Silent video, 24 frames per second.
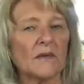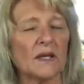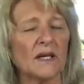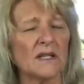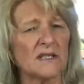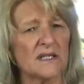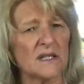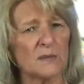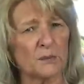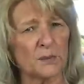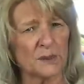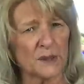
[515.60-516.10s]

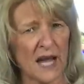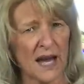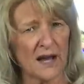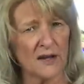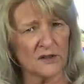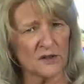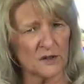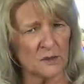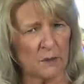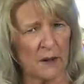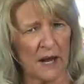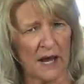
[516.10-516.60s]
It's a
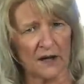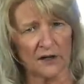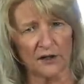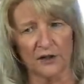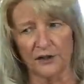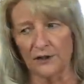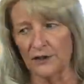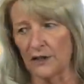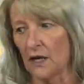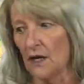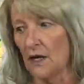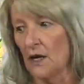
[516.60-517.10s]
blouse
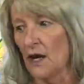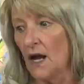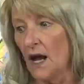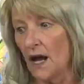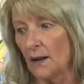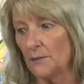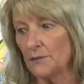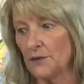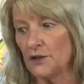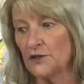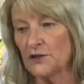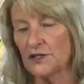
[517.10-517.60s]
pattern.
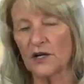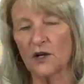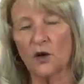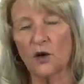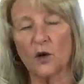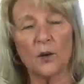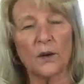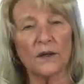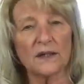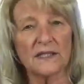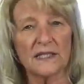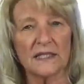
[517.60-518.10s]
I'm using
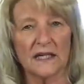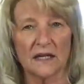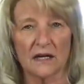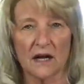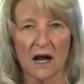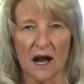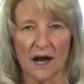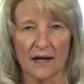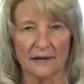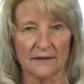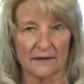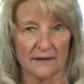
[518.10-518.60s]
quilting
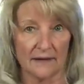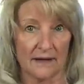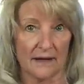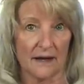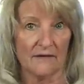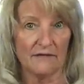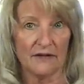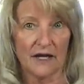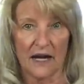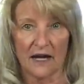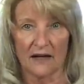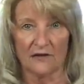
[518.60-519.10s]
cotton that
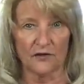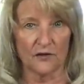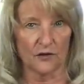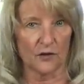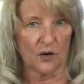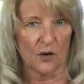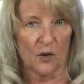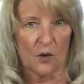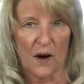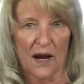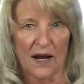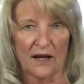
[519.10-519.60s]
I've had for
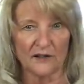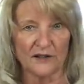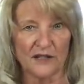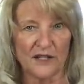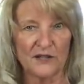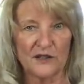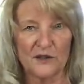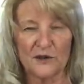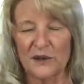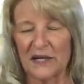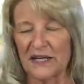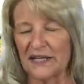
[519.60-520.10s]
a while to
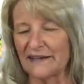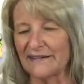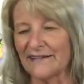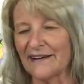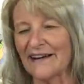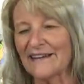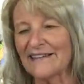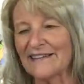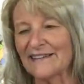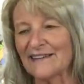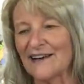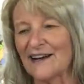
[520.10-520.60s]
do it, and
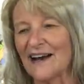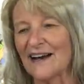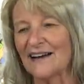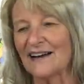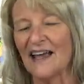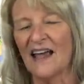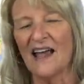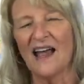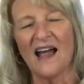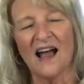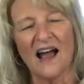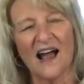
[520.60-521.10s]
I thought,
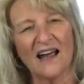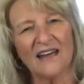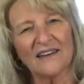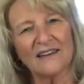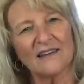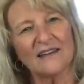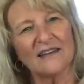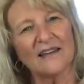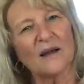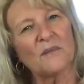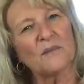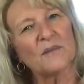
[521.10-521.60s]
I
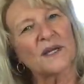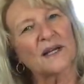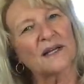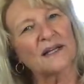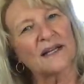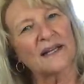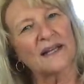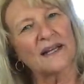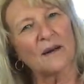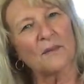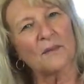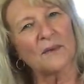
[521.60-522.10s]
think I'm gonna
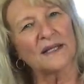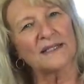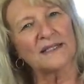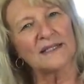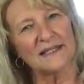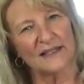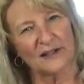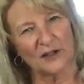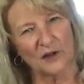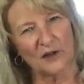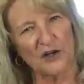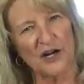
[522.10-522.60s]
get my
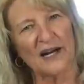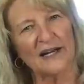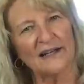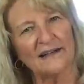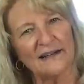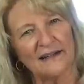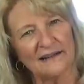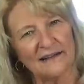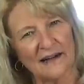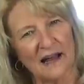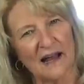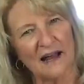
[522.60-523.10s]
Singer
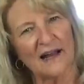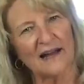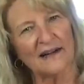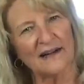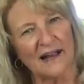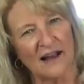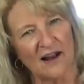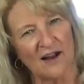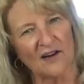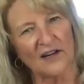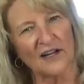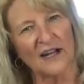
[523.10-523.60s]
ninety-nine
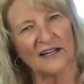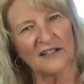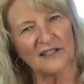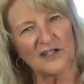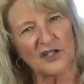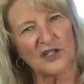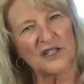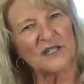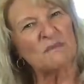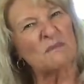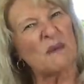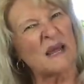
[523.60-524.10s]
out and
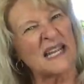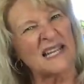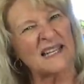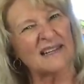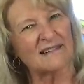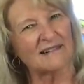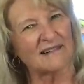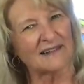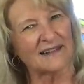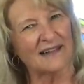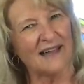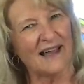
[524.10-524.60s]
just make it
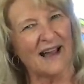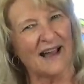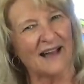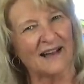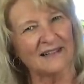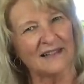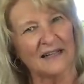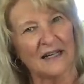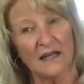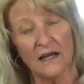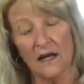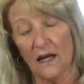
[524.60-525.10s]
on that,
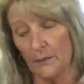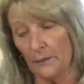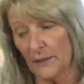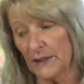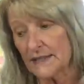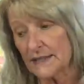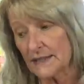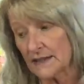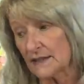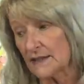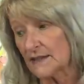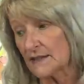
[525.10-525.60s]

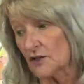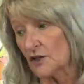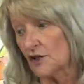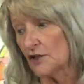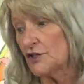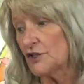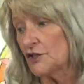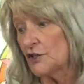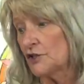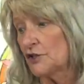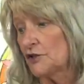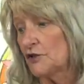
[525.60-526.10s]
because it's
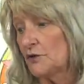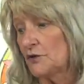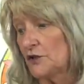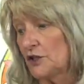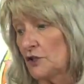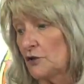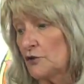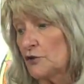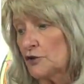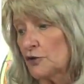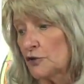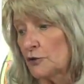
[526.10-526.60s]
good to
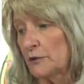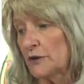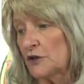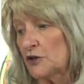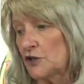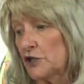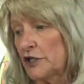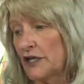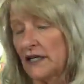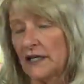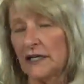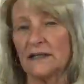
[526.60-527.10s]
use your
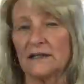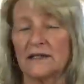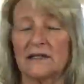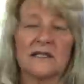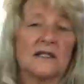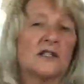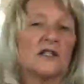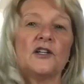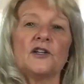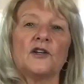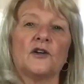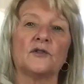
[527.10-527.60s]

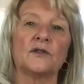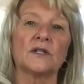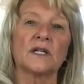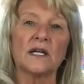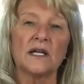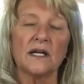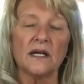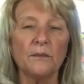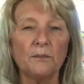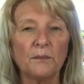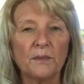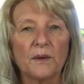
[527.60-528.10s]
machines, you know, to
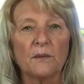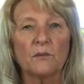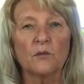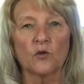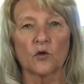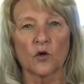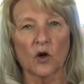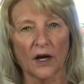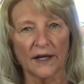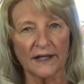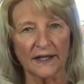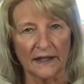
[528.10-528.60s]
keep them
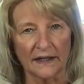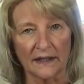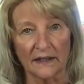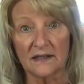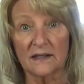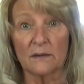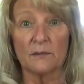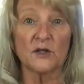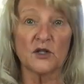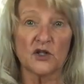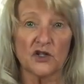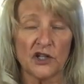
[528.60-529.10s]
running.
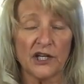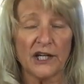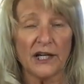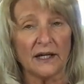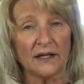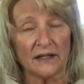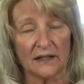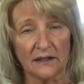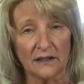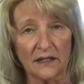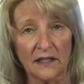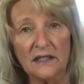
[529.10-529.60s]
It's a
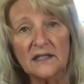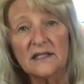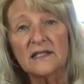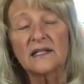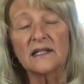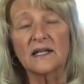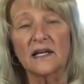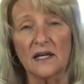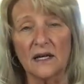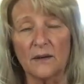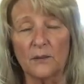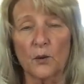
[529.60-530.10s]
machine, it needs
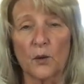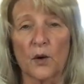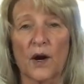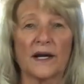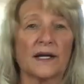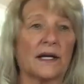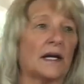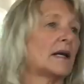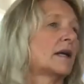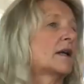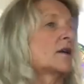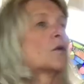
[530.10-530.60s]
to keep
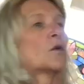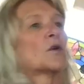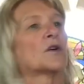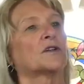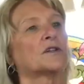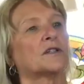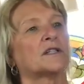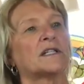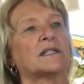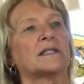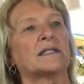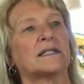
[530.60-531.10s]
running in
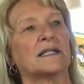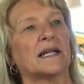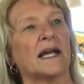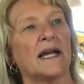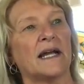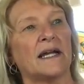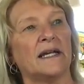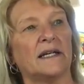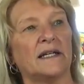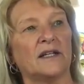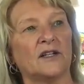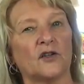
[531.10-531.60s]
order to
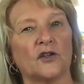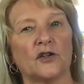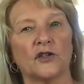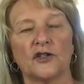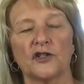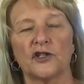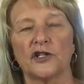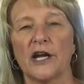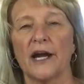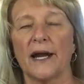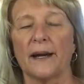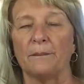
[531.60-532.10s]
stay in good
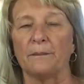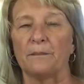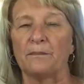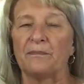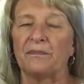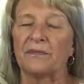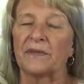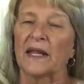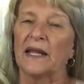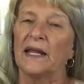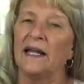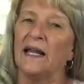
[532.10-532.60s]
shape.
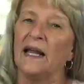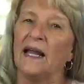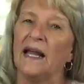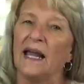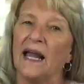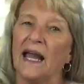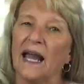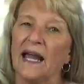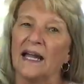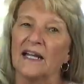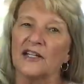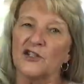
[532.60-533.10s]

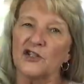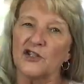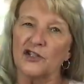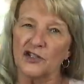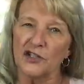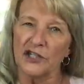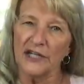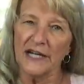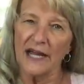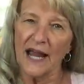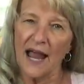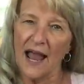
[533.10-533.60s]
And
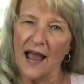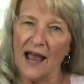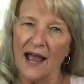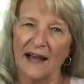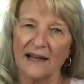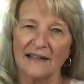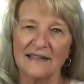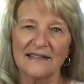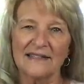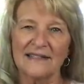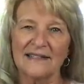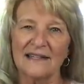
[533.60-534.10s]
she
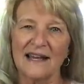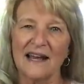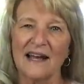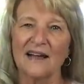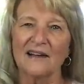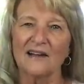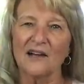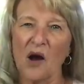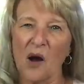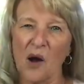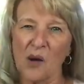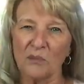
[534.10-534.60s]
has a
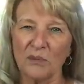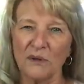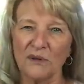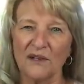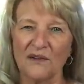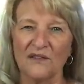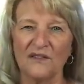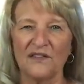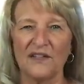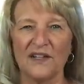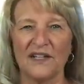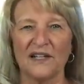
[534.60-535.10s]
couple
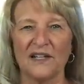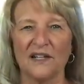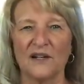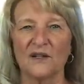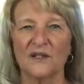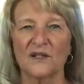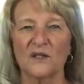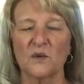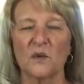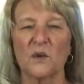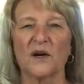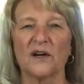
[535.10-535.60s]
of
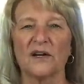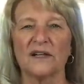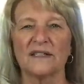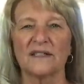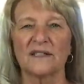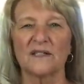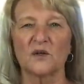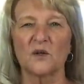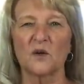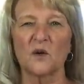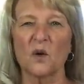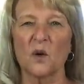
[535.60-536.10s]
videos where
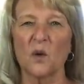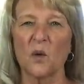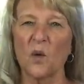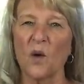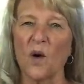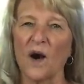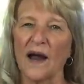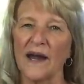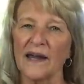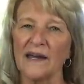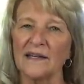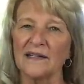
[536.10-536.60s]
it's
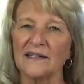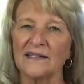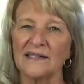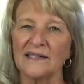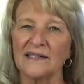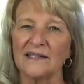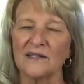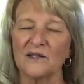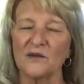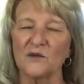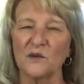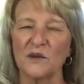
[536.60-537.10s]

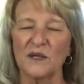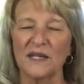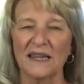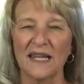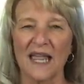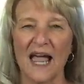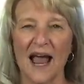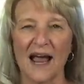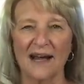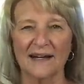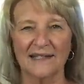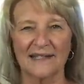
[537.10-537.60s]
quiet,
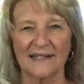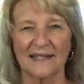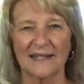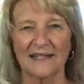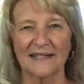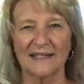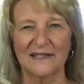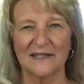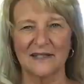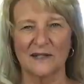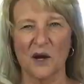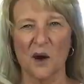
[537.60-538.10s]

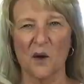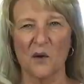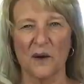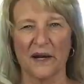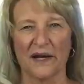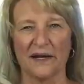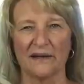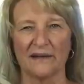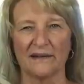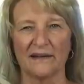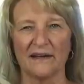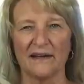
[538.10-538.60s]
relaxing
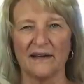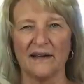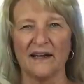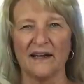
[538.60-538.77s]
sewing,